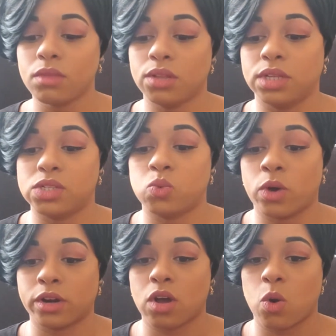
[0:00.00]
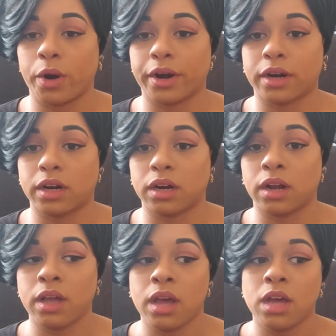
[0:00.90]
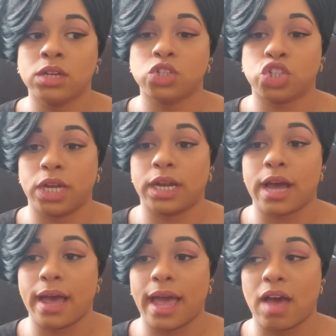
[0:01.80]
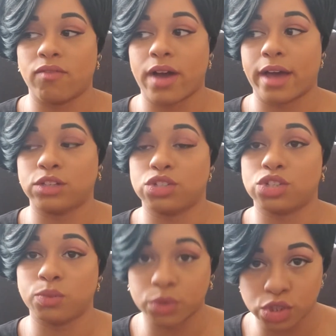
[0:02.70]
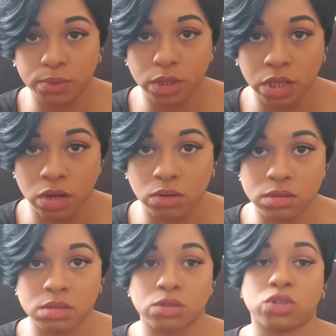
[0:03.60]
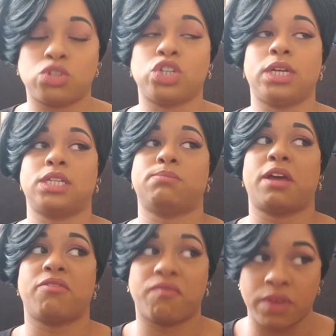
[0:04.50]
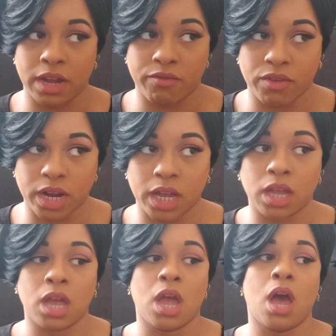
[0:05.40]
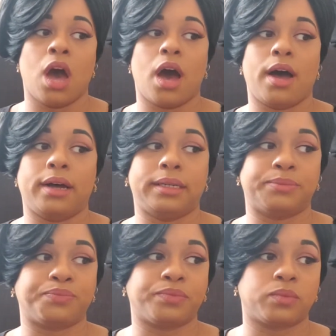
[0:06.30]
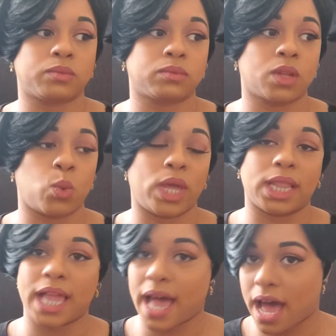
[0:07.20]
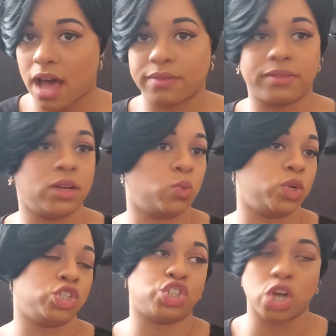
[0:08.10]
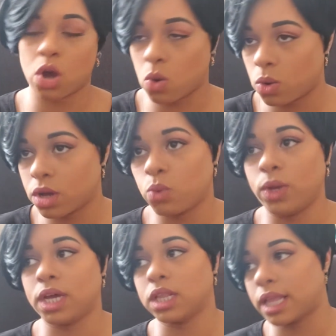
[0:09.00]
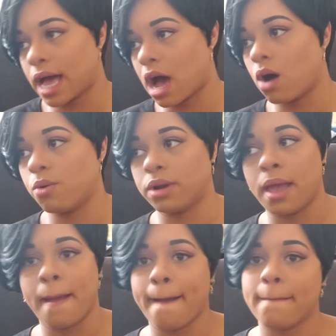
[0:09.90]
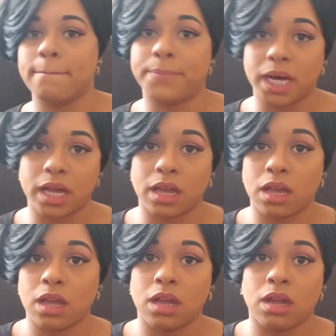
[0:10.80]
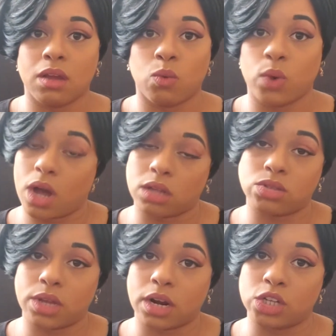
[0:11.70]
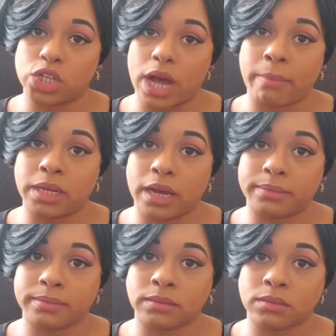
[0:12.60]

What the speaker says: This one coworker, she and I have gotten super, super close. She is my favorite. We laugh, we joke, we clown, but we also get our job done.